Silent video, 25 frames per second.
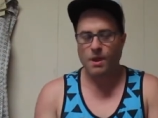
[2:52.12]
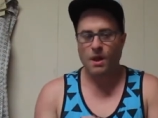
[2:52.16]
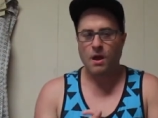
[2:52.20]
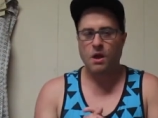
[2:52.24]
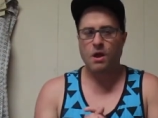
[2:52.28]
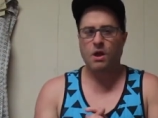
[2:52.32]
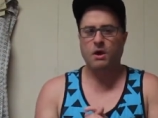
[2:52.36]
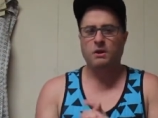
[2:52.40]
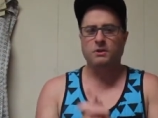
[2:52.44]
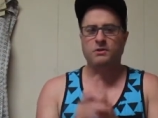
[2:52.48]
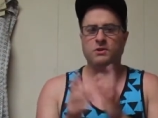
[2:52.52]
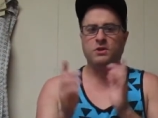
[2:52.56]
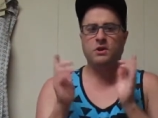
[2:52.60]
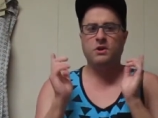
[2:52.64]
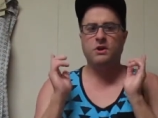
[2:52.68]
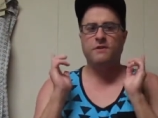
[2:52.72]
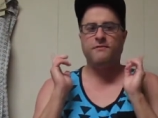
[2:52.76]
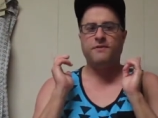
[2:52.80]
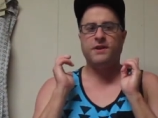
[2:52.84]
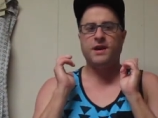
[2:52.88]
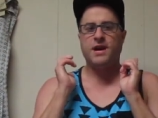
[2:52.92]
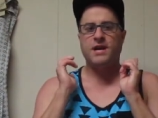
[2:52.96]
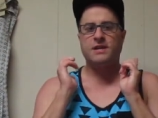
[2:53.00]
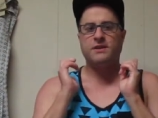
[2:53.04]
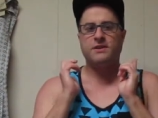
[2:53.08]
Also, if you
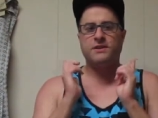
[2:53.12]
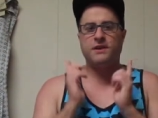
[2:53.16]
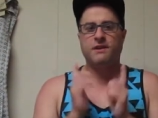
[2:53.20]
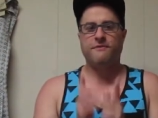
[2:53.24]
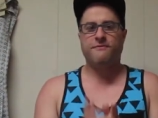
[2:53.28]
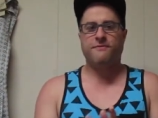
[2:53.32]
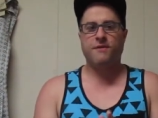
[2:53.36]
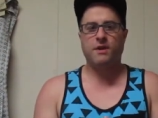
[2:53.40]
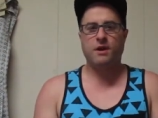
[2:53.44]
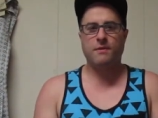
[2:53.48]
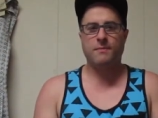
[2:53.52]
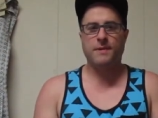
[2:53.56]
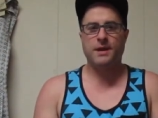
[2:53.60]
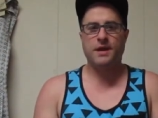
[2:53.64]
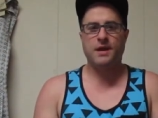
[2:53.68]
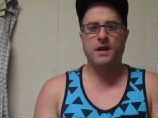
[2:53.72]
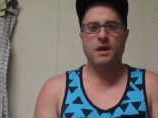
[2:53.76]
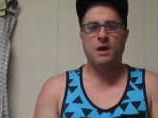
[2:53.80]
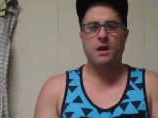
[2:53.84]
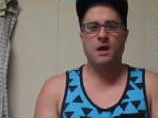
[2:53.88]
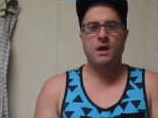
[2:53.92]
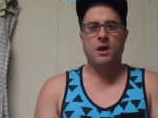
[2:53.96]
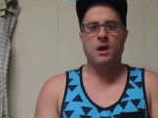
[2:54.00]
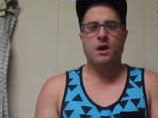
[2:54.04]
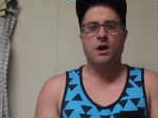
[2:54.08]
guys are not following me
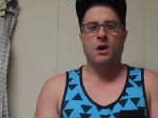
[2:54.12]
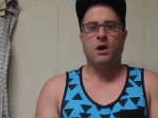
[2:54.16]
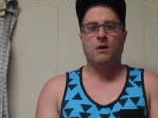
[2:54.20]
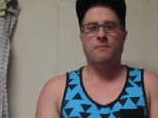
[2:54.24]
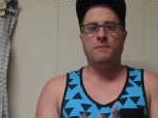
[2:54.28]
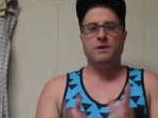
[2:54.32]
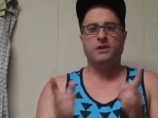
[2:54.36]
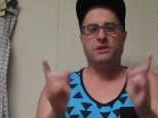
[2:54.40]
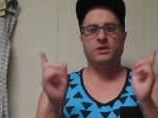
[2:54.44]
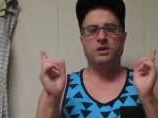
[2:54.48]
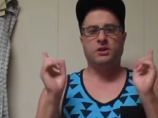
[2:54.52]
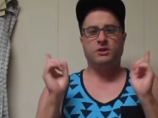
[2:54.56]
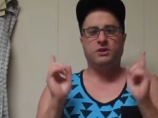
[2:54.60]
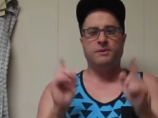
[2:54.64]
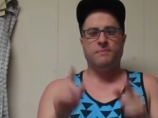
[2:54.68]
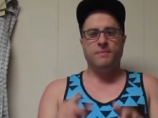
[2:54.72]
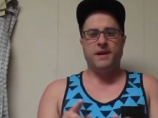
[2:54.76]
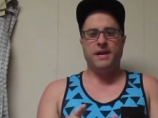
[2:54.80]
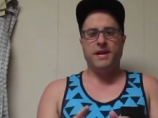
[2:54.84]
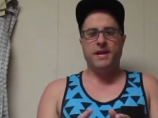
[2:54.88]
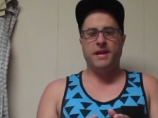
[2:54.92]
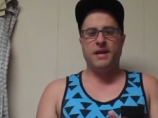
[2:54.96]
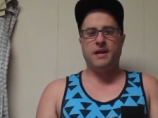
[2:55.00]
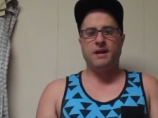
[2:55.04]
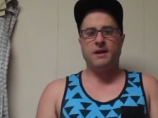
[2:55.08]
on my social
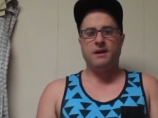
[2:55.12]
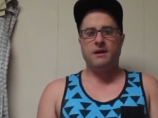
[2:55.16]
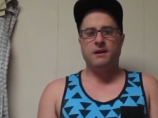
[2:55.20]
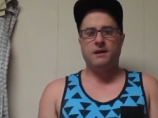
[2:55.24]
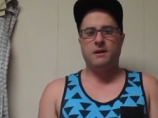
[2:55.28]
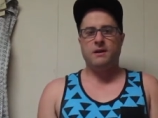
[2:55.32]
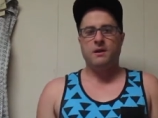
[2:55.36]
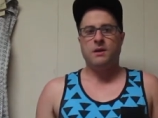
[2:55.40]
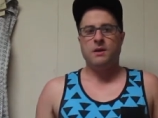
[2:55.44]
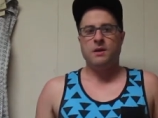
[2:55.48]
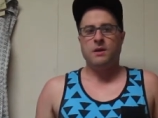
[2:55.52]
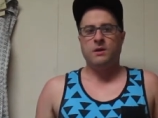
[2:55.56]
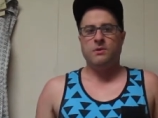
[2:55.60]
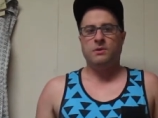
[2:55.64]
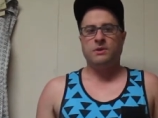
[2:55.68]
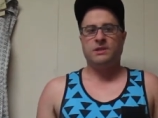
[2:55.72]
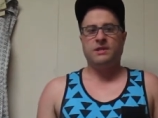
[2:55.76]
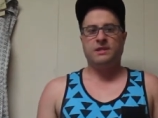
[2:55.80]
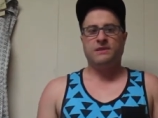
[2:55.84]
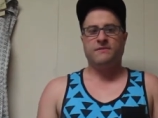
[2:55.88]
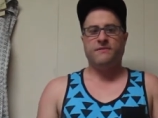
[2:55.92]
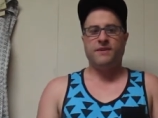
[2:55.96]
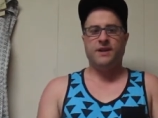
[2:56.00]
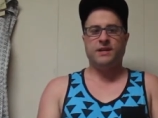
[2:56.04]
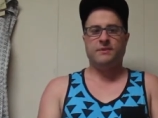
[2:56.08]
media, which
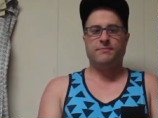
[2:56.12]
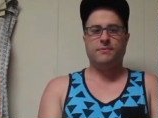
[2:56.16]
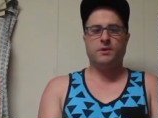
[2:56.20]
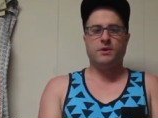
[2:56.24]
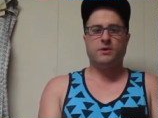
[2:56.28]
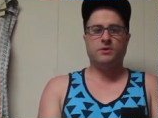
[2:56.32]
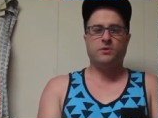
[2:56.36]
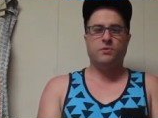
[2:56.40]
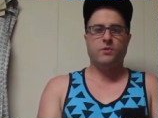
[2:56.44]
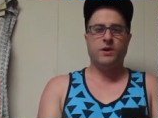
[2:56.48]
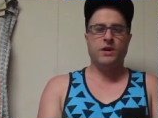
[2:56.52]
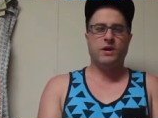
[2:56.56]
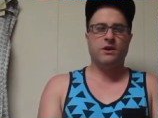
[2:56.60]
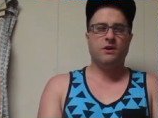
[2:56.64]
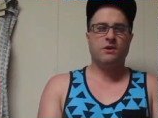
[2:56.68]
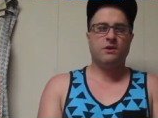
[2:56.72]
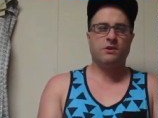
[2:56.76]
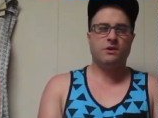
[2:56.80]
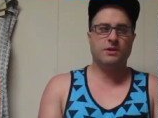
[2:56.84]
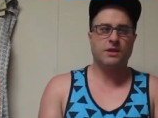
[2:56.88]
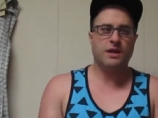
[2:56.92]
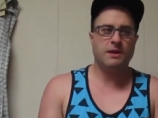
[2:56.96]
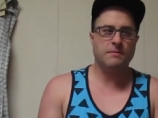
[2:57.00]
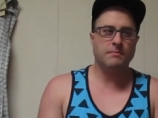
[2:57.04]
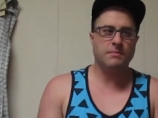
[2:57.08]
is Facebook, Twitter,
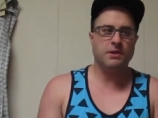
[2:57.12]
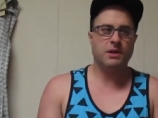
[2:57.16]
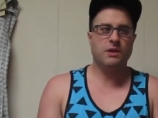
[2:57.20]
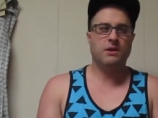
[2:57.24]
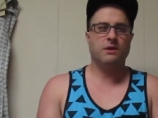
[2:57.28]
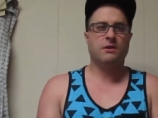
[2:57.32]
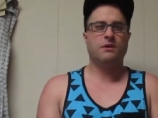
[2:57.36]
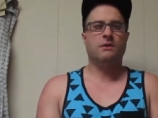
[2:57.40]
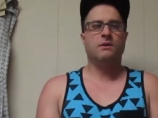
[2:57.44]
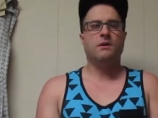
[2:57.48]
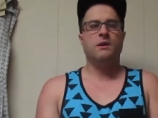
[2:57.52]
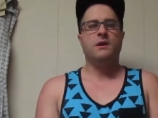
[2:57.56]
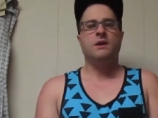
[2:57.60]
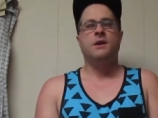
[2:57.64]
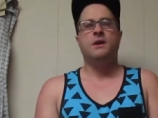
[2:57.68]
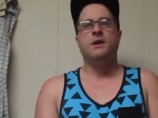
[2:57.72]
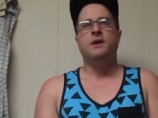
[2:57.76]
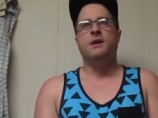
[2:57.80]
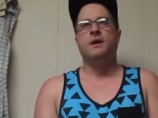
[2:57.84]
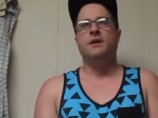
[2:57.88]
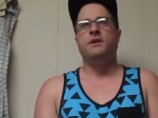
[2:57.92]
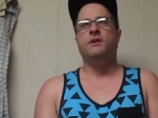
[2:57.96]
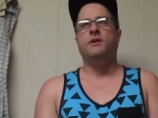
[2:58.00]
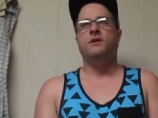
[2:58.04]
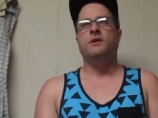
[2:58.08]
Tumblr,
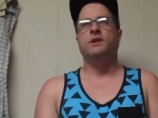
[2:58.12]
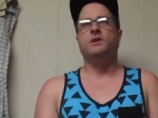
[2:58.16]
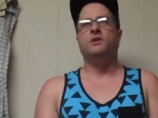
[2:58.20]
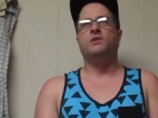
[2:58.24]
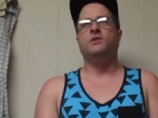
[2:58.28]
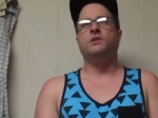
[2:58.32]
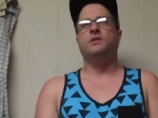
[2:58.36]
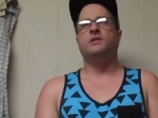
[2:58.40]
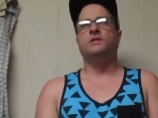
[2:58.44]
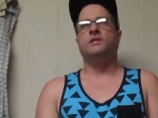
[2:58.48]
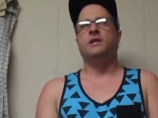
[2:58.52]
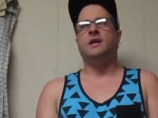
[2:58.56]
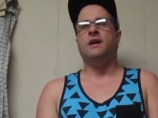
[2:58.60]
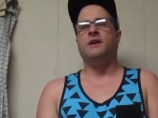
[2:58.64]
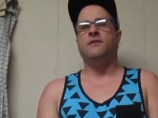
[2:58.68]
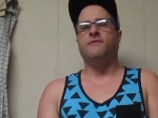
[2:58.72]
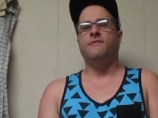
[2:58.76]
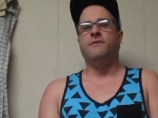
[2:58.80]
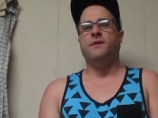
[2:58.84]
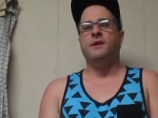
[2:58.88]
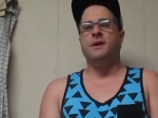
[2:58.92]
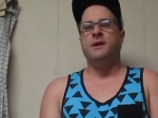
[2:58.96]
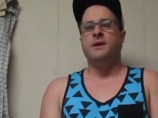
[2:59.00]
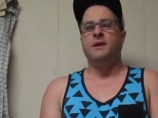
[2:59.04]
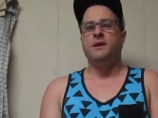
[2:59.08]
and all that good stuff,
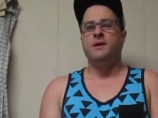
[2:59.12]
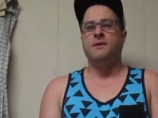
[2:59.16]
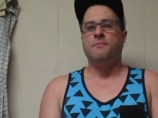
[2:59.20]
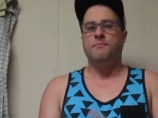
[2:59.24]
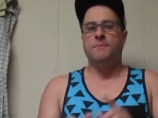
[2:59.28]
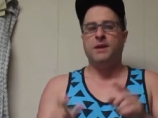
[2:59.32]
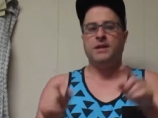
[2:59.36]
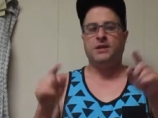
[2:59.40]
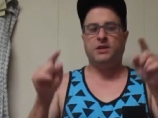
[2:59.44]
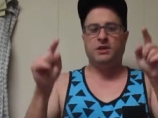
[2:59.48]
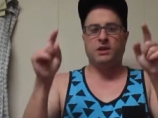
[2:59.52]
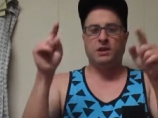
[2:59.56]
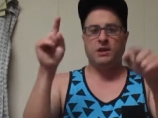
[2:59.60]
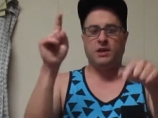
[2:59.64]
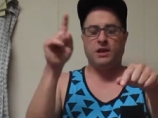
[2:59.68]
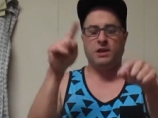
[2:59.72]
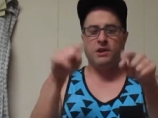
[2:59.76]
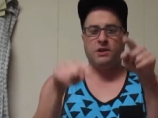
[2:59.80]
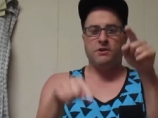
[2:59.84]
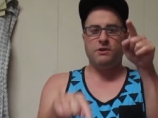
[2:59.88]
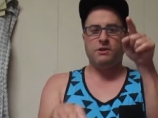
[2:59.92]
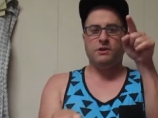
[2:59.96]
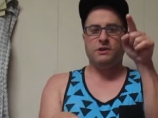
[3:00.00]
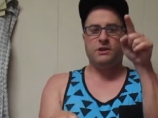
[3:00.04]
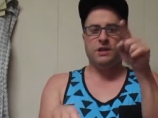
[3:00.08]
make sure you click
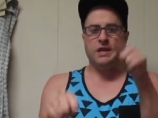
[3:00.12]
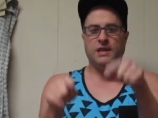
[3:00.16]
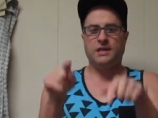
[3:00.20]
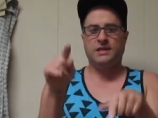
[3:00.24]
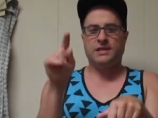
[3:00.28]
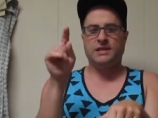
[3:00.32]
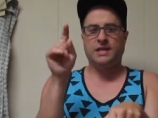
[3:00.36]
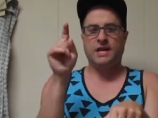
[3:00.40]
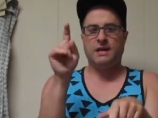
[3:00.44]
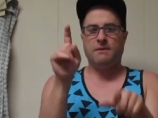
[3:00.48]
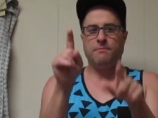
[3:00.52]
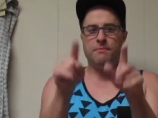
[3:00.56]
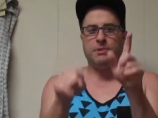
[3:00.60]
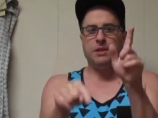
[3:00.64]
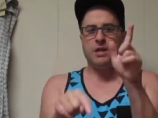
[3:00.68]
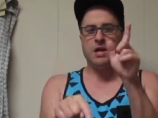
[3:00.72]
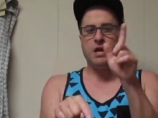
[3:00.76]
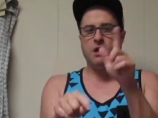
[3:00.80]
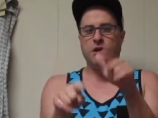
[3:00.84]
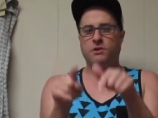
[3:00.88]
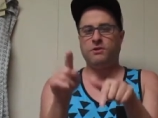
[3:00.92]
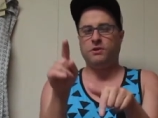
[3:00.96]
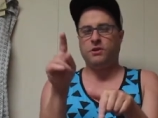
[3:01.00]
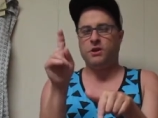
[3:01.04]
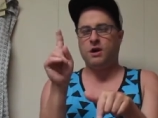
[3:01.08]
on those links down
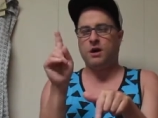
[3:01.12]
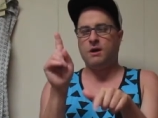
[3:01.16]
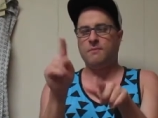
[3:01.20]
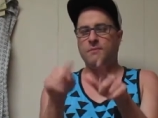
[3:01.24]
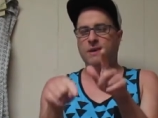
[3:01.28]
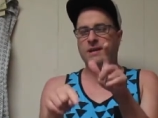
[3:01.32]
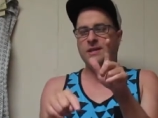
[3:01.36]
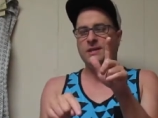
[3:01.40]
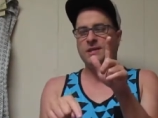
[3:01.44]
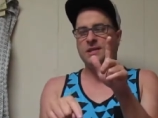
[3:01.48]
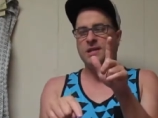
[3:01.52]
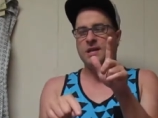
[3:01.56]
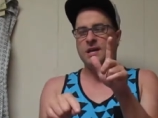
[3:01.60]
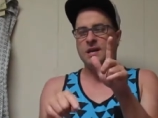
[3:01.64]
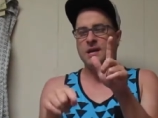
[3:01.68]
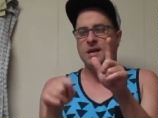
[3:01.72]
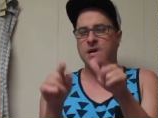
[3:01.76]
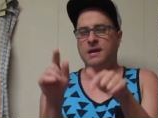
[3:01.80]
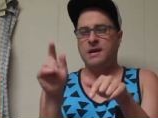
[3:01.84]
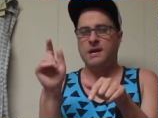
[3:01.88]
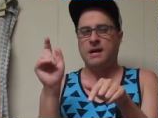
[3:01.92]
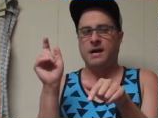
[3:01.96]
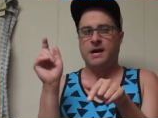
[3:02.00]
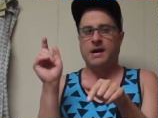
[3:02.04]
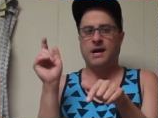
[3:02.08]
below in the comments.
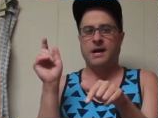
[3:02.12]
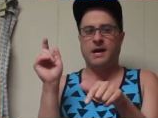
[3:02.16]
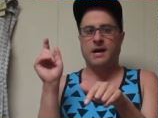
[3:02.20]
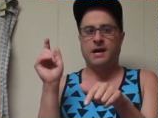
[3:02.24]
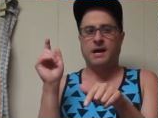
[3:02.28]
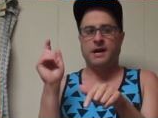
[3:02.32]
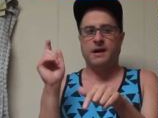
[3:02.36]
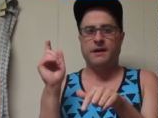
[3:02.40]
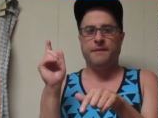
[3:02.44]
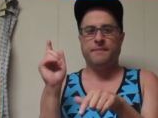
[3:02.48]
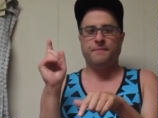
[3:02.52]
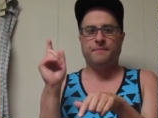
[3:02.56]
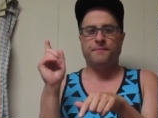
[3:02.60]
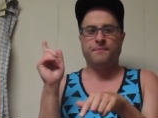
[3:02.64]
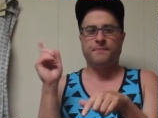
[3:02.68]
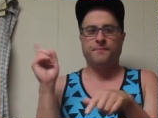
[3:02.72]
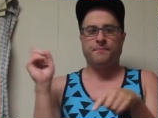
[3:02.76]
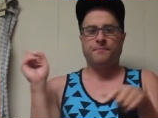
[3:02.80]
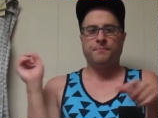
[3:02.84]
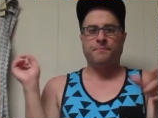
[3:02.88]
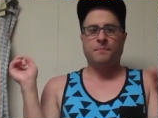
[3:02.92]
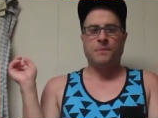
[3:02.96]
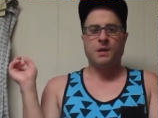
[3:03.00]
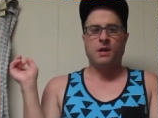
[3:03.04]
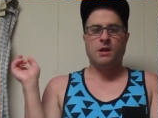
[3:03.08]
Go
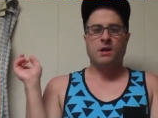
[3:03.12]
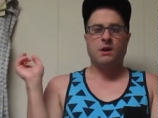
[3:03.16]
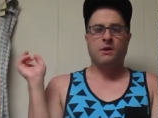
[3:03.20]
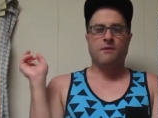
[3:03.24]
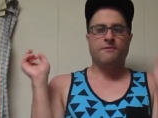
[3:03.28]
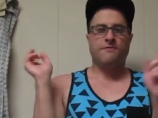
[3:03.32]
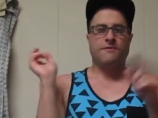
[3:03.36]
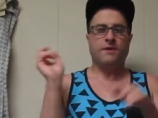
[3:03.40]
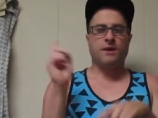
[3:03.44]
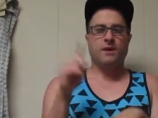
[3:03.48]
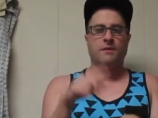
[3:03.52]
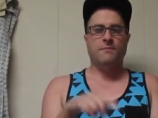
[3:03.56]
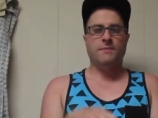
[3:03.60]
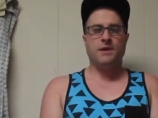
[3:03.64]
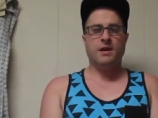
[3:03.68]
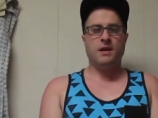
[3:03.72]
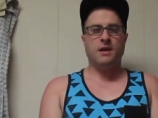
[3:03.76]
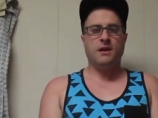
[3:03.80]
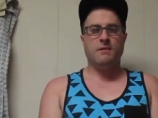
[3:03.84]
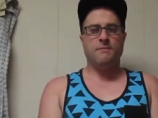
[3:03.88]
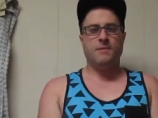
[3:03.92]
follow me on